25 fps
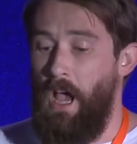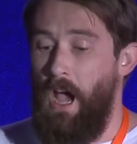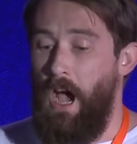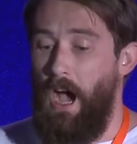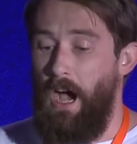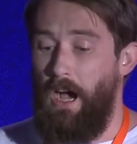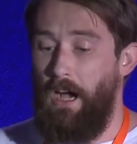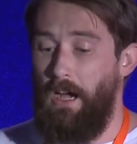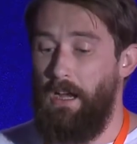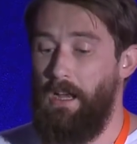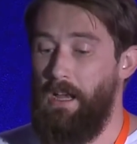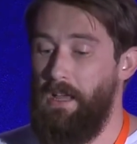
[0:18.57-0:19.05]

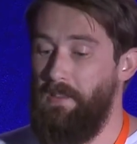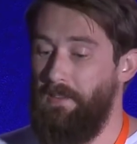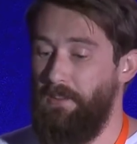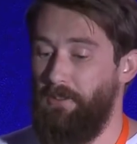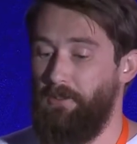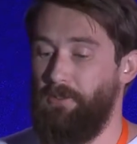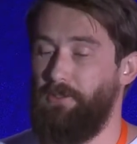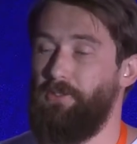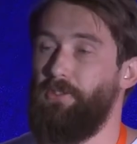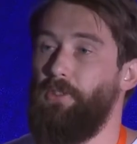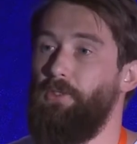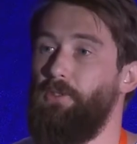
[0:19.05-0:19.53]
and then
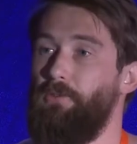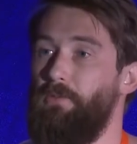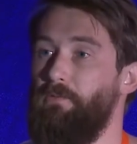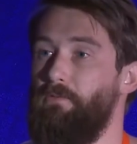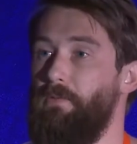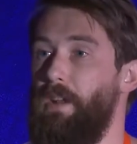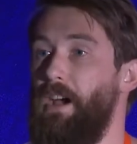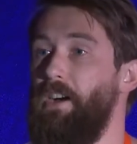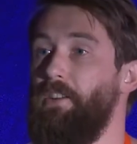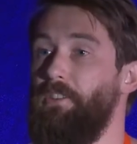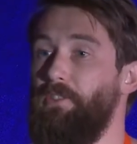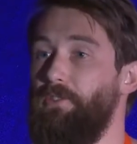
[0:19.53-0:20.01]
also
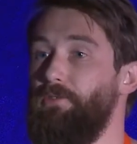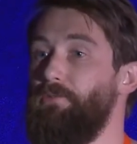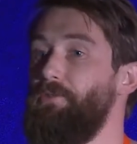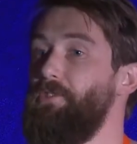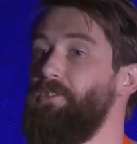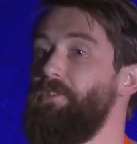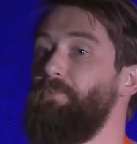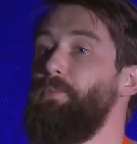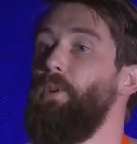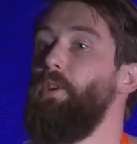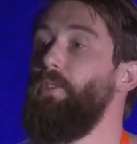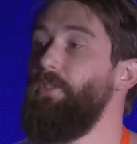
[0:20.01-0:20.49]
how do you
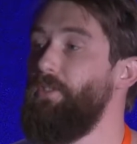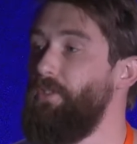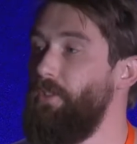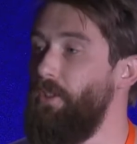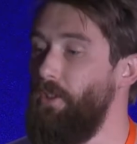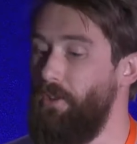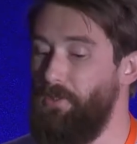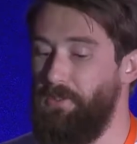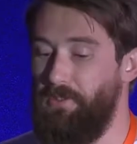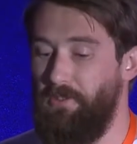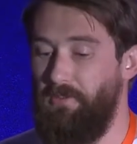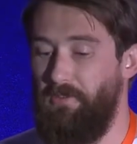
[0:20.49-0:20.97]
respond to
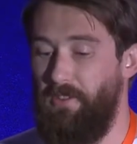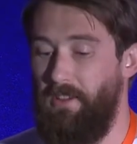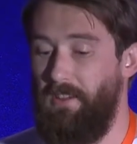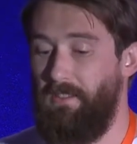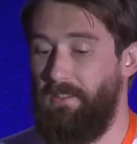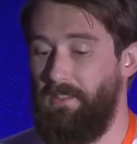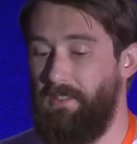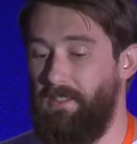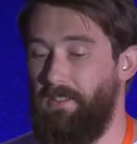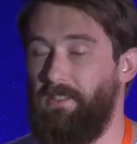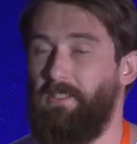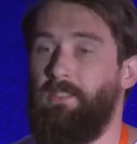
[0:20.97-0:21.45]
those
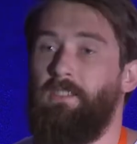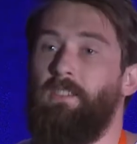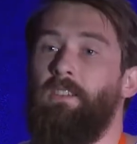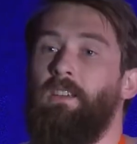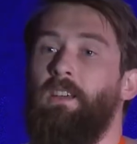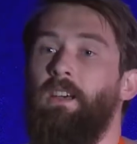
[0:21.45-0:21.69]
events.